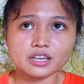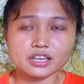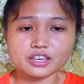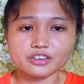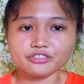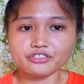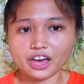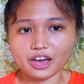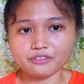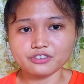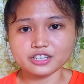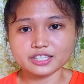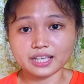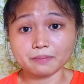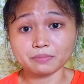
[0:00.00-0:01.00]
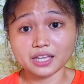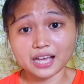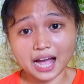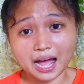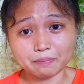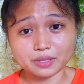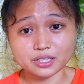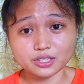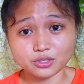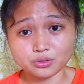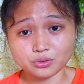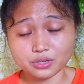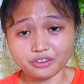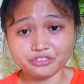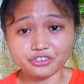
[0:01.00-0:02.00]
if ever something happens
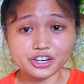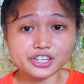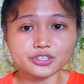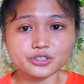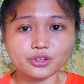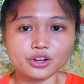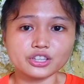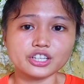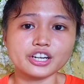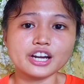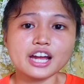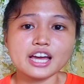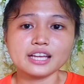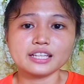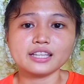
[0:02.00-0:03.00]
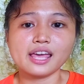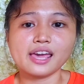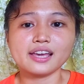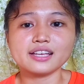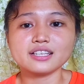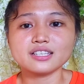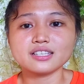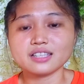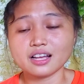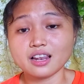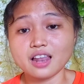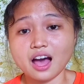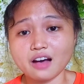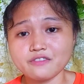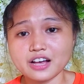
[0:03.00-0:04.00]
to the first daughter, they
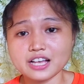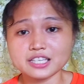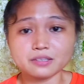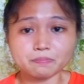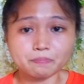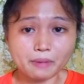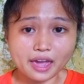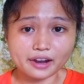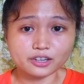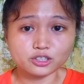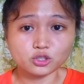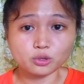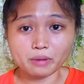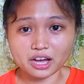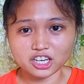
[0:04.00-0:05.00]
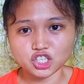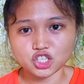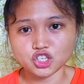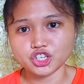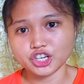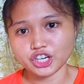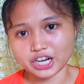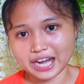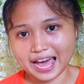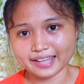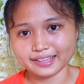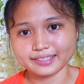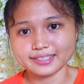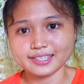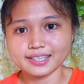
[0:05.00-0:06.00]
still have a spare to manage their
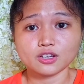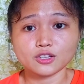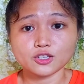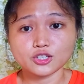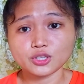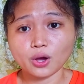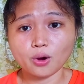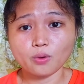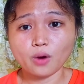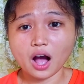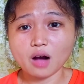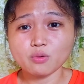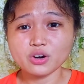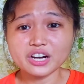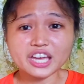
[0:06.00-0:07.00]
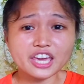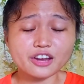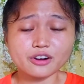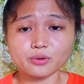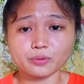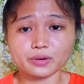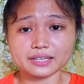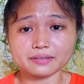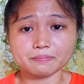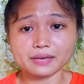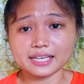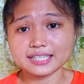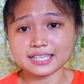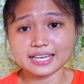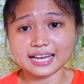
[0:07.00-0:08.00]
land. So our heroine
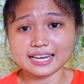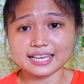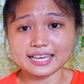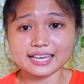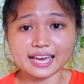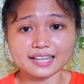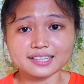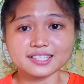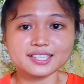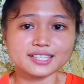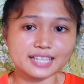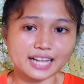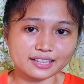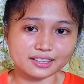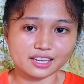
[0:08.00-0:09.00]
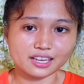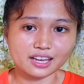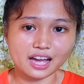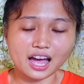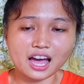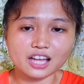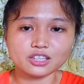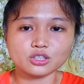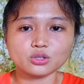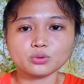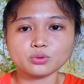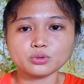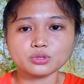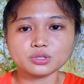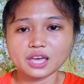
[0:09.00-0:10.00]
basically gets nothing, and
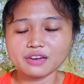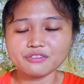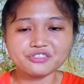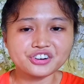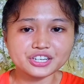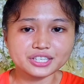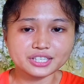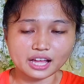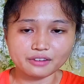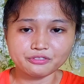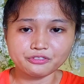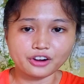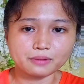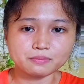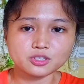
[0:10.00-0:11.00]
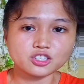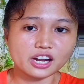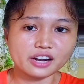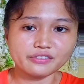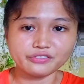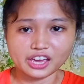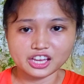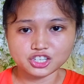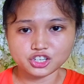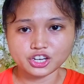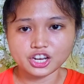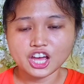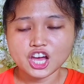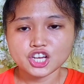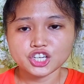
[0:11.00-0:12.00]
to save herself from
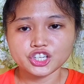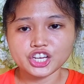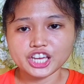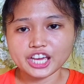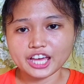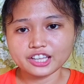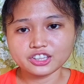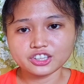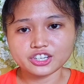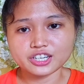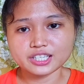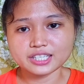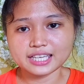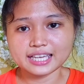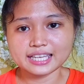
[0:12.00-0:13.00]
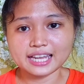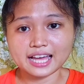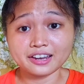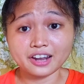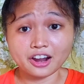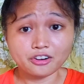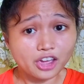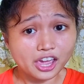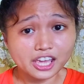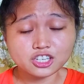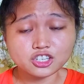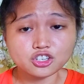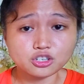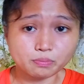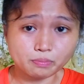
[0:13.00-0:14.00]
starvation, she enters in an
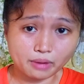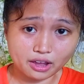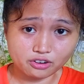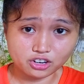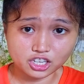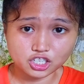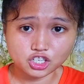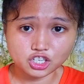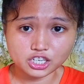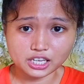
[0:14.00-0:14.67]
arranged marriage